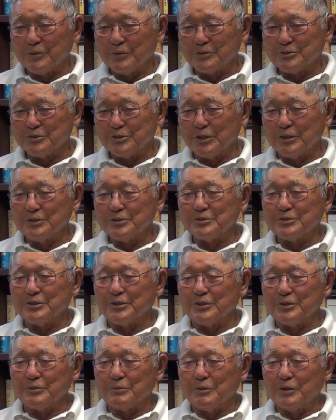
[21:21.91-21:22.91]
sons
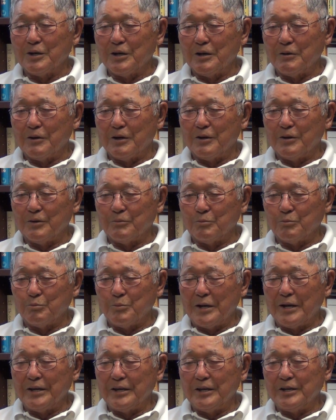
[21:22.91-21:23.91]

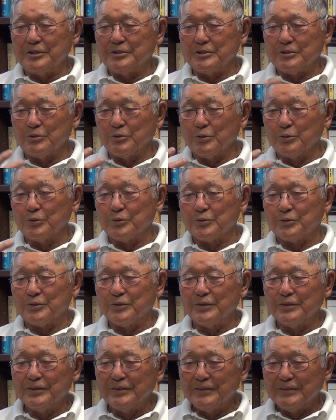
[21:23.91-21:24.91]
my age and older,
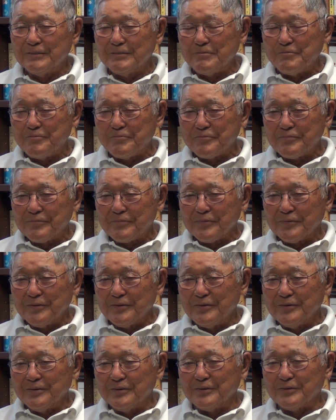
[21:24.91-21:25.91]

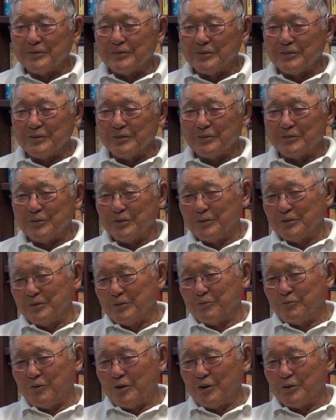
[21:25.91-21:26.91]
and
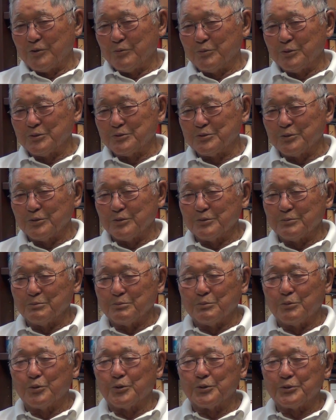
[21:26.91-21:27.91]
the father was
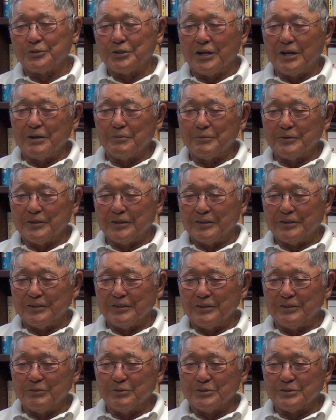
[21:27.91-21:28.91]
more dominant.
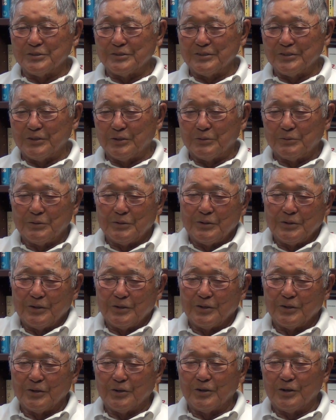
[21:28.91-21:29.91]
He was,
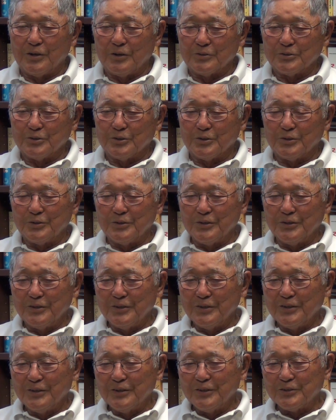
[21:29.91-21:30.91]
a
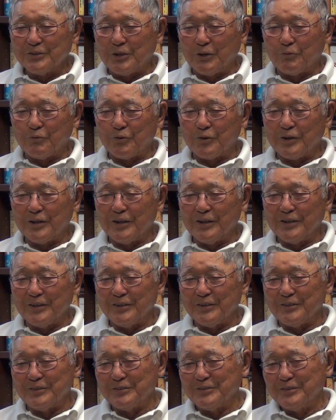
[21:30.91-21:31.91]
tougher guy,
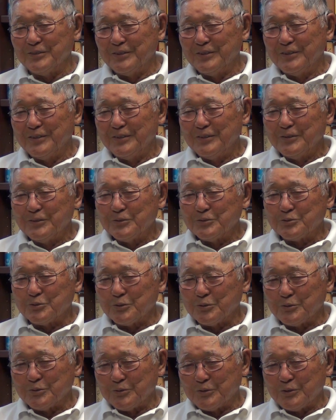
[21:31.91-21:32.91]
and
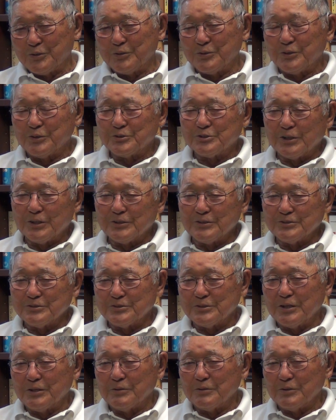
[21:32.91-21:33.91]
so the
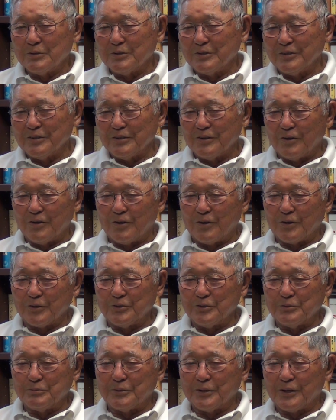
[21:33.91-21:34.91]
sons didn't
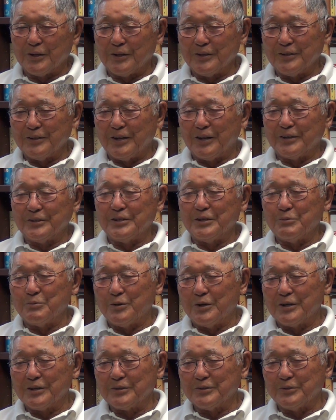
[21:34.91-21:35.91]
argue. But I didn't
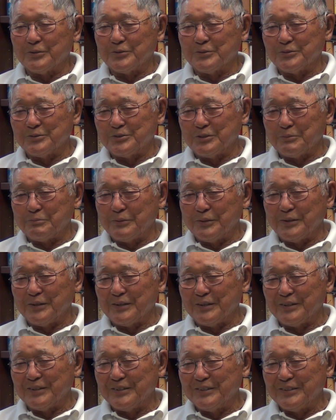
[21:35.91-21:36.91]
want to go to Japan.